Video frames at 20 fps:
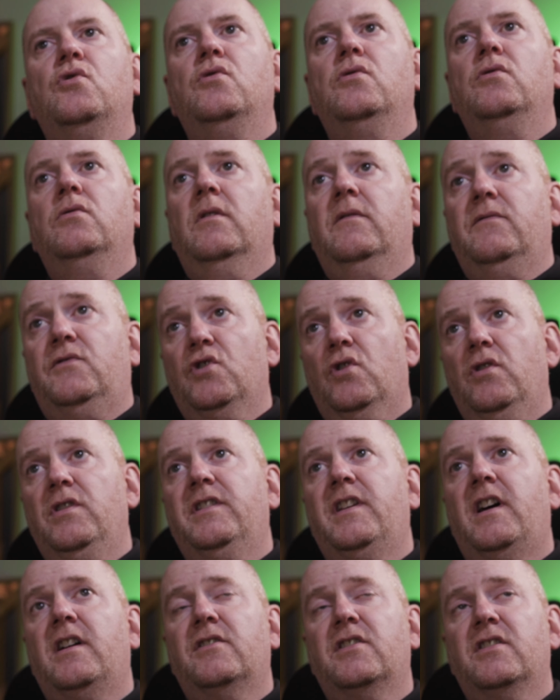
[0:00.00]
who have
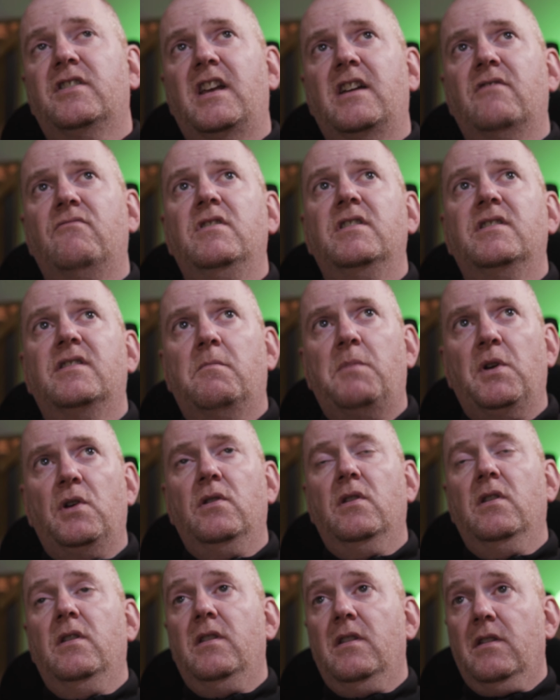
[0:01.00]
joined Artisanary is about